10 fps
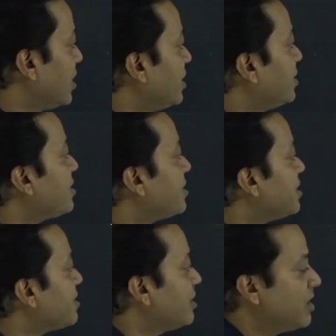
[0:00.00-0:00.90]
this
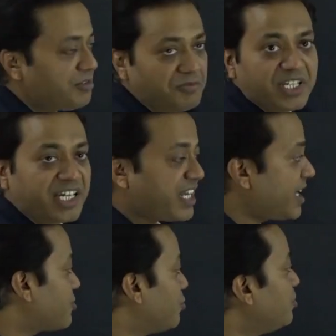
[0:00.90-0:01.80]
is, we can
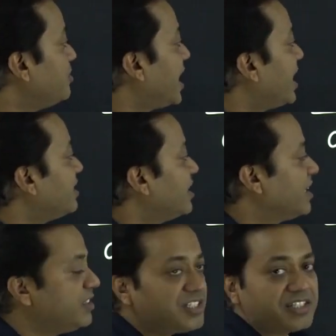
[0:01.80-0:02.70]
assume
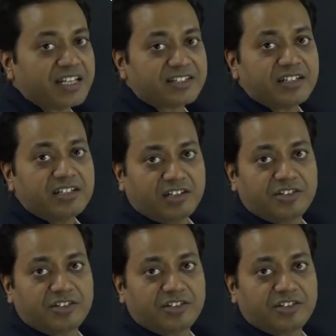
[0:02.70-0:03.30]
that this as a